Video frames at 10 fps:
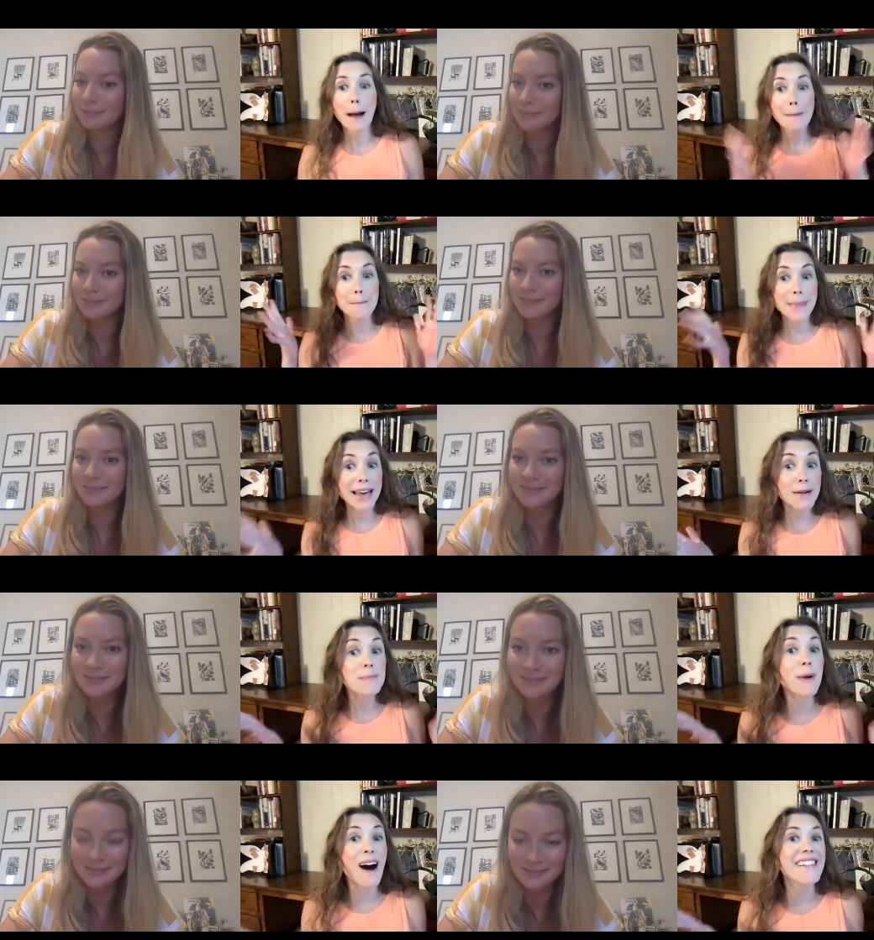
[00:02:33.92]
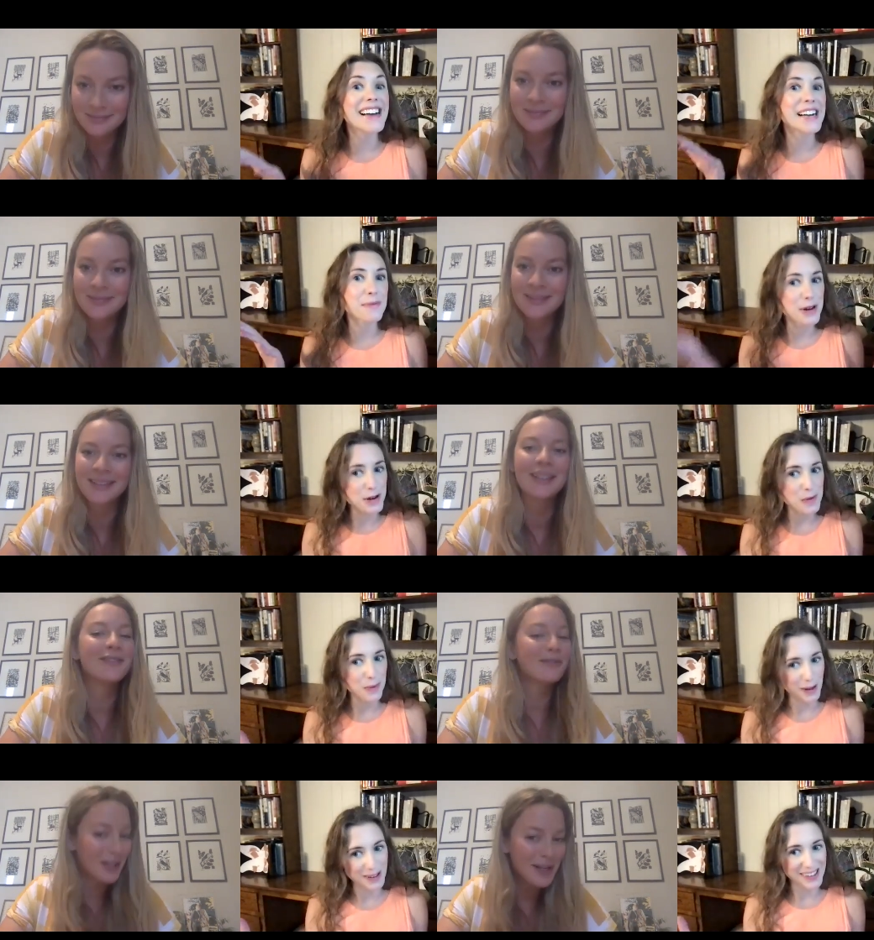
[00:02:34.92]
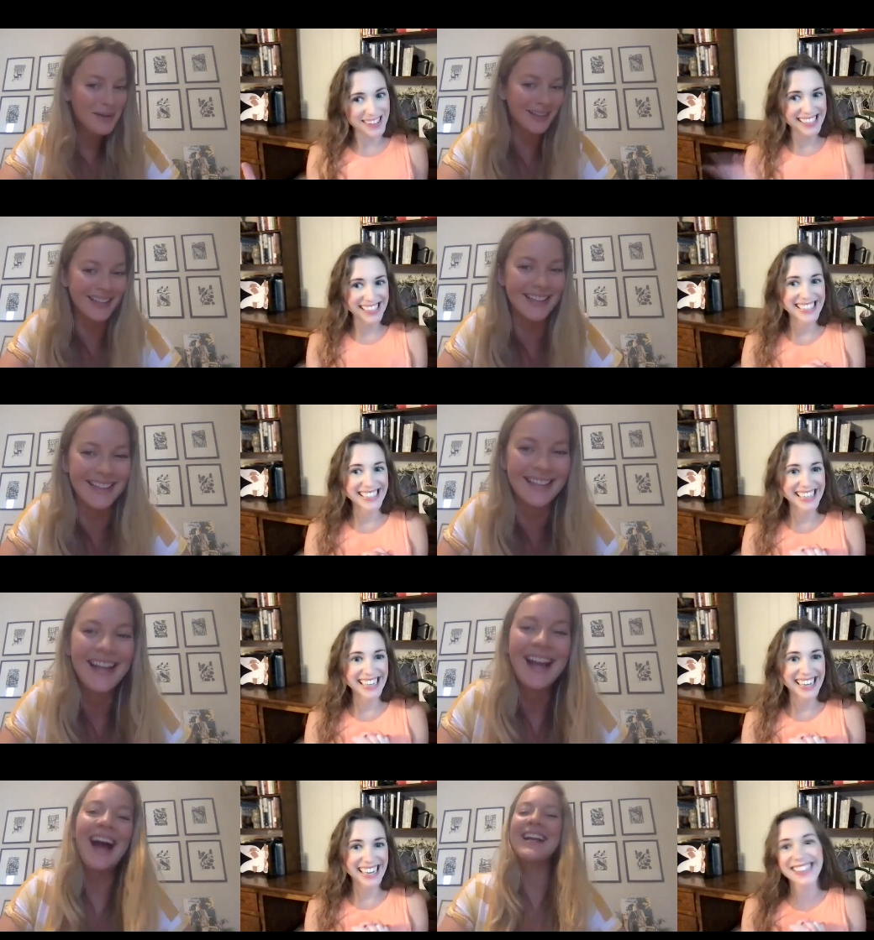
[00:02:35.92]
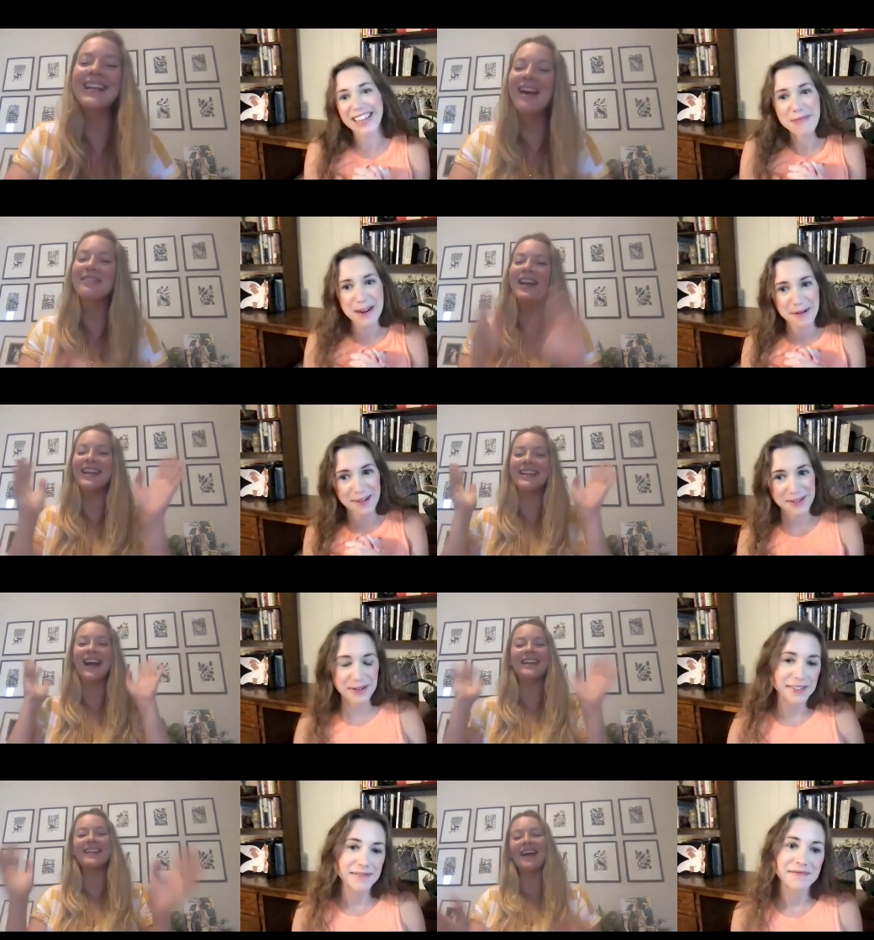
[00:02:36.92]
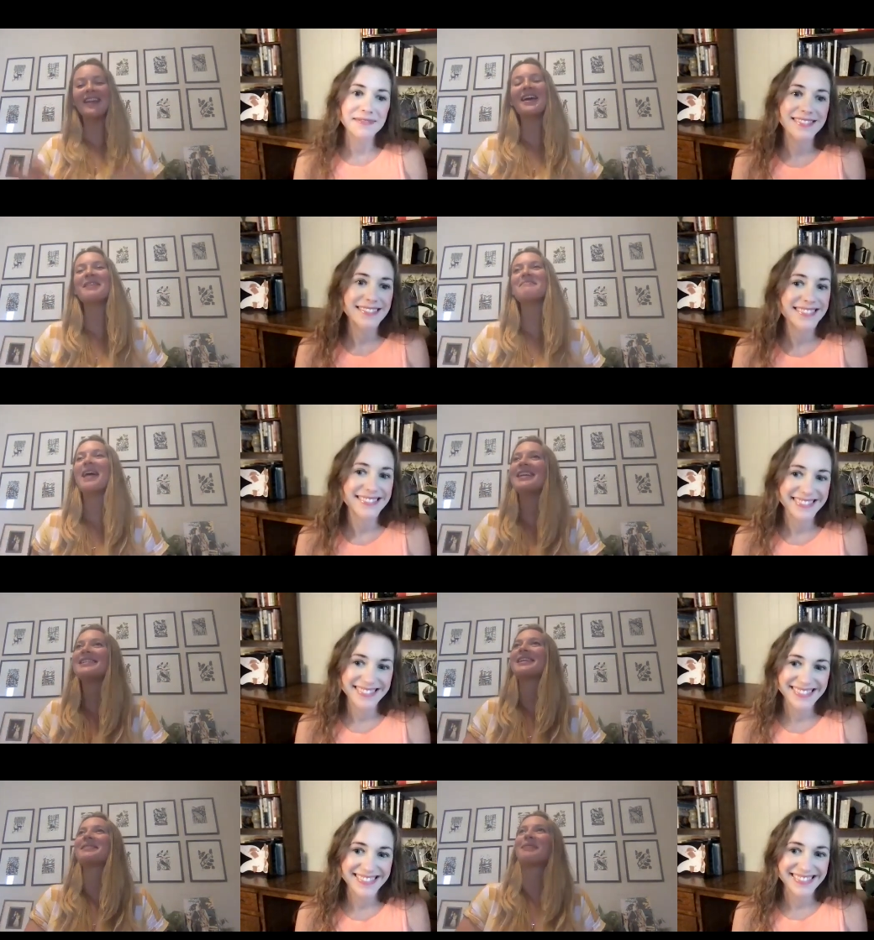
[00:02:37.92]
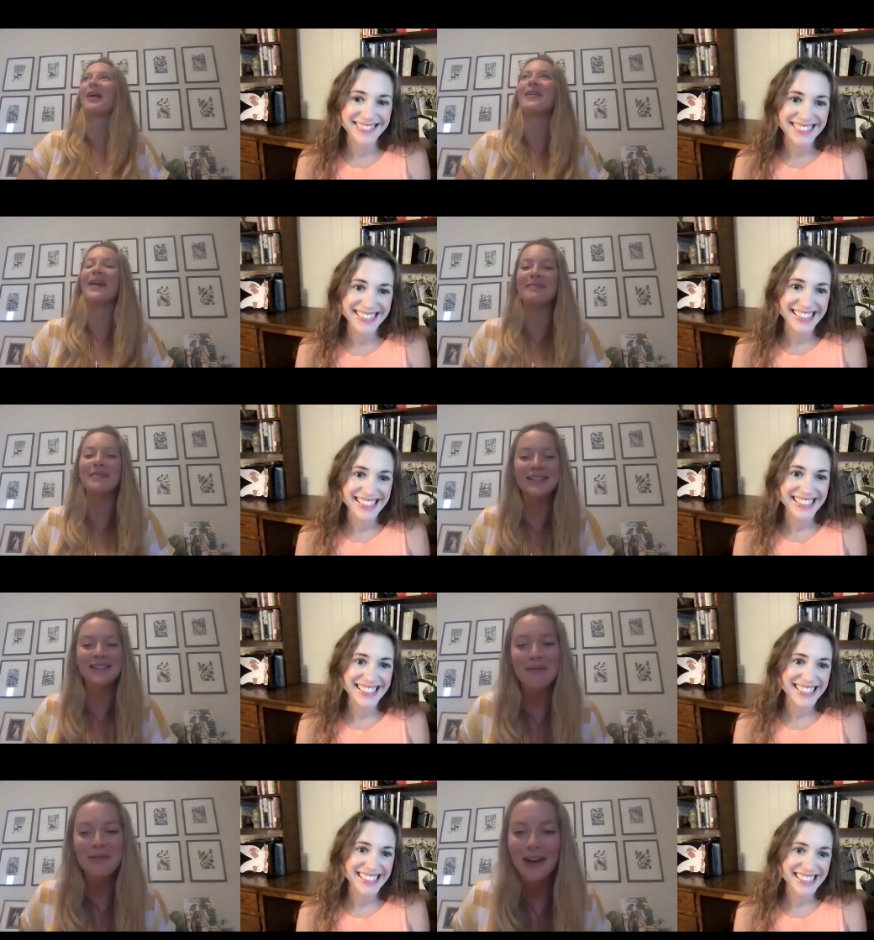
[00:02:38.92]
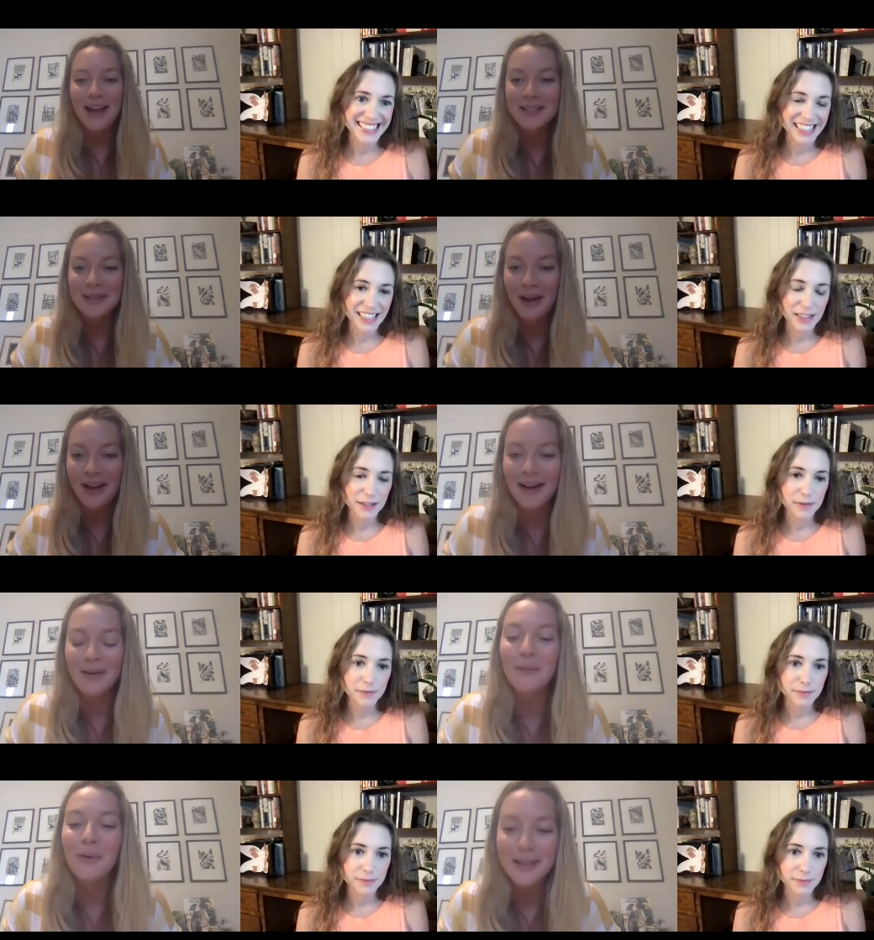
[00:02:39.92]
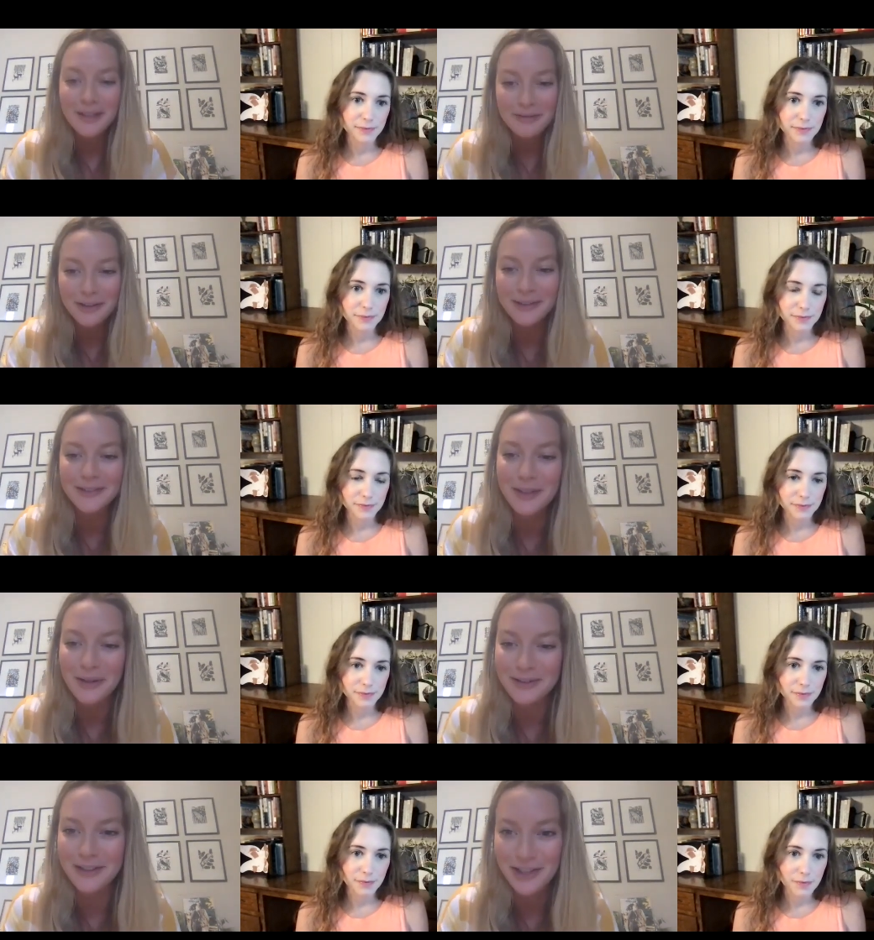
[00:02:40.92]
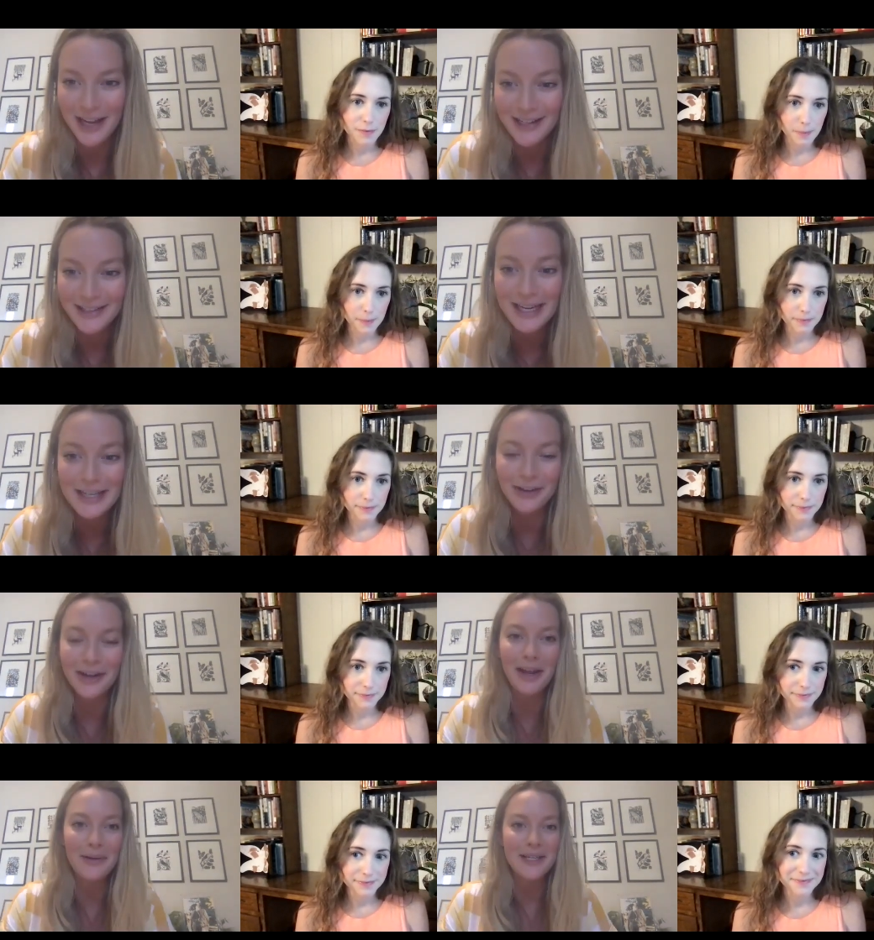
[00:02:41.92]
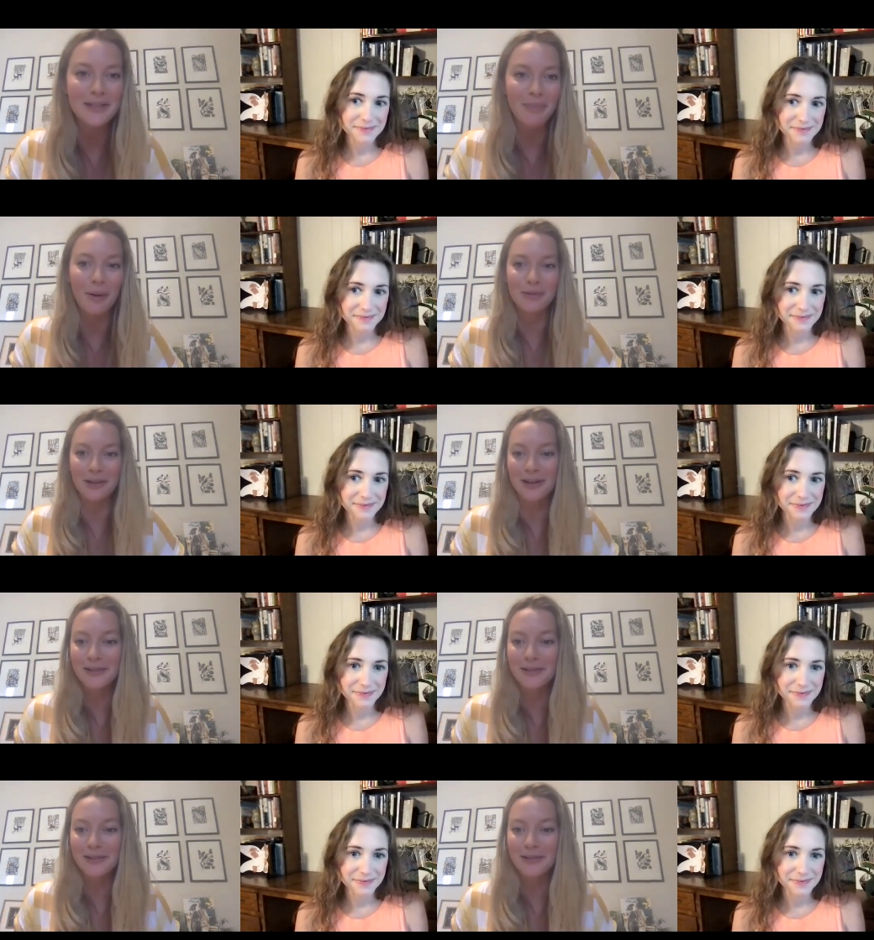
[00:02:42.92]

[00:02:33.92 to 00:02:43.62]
Speaker 1: metabolic renewal? I, I love, love it.
Speaker 2: Another amazing program, this time created by our wonderful Dr. Jade Teta. I know he's popped on our